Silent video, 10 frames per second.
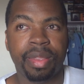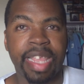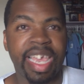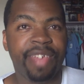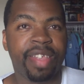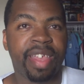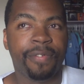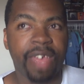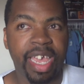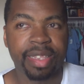not even a
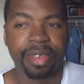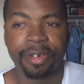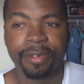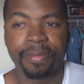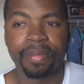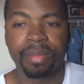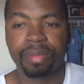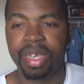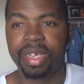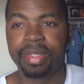factor
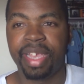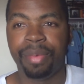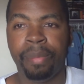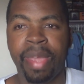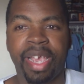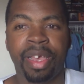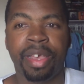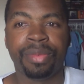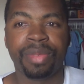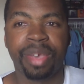because they would make a
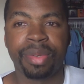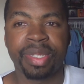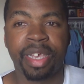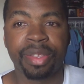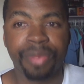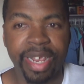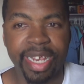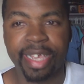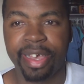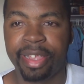un, there was an
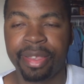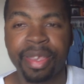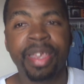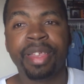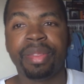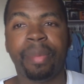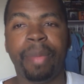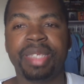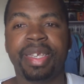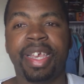unrated cut. The
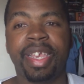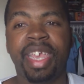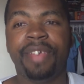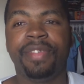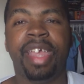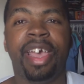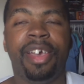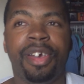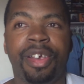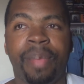best thing I can give Die
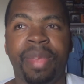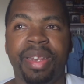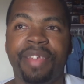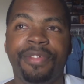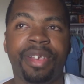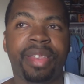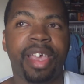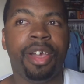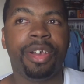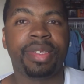Hard, I mean Live Free or
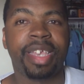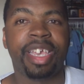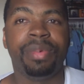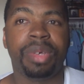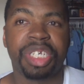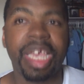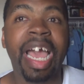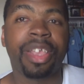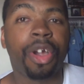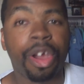Die Hard, is that it was
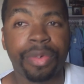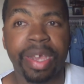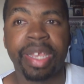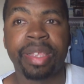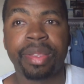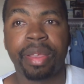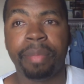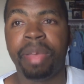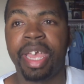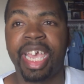shot R-rated
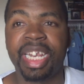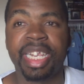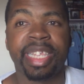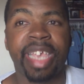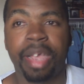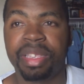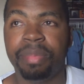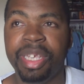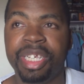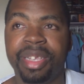but edited down to
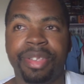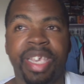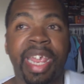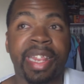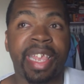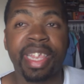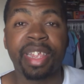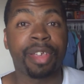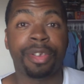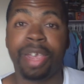PG-13. They
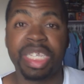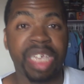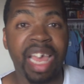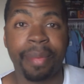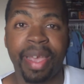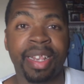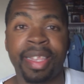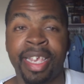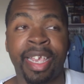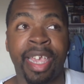did a great job
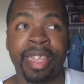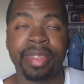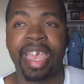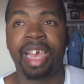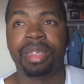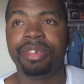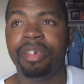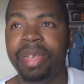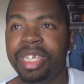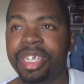editing it down to
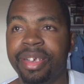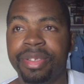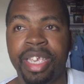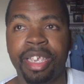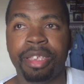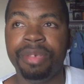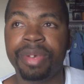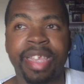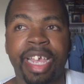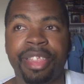a PG-13. You
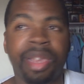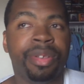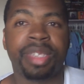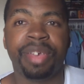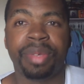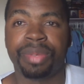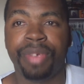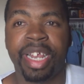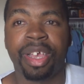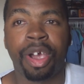would not notice it was a
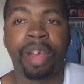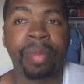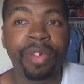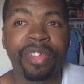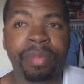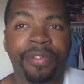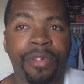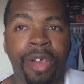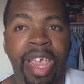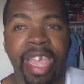rated R movie
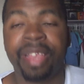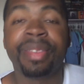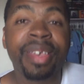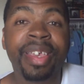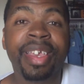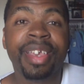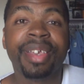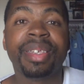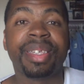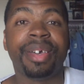beforehand.
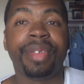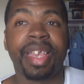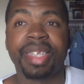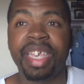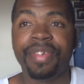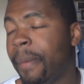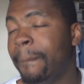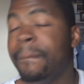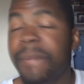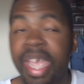So that's the
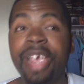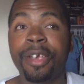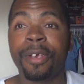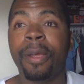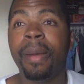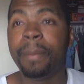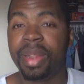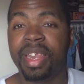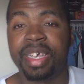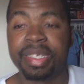bigger
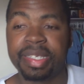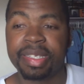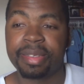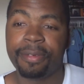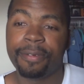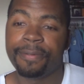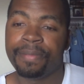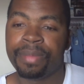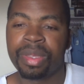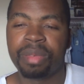plus.
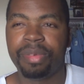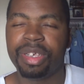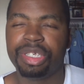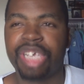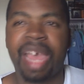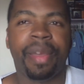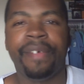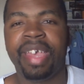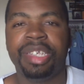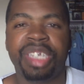Plus John
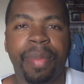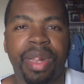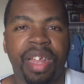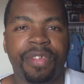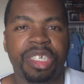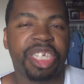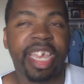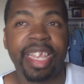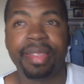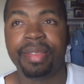McClane jumping off a
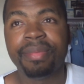jet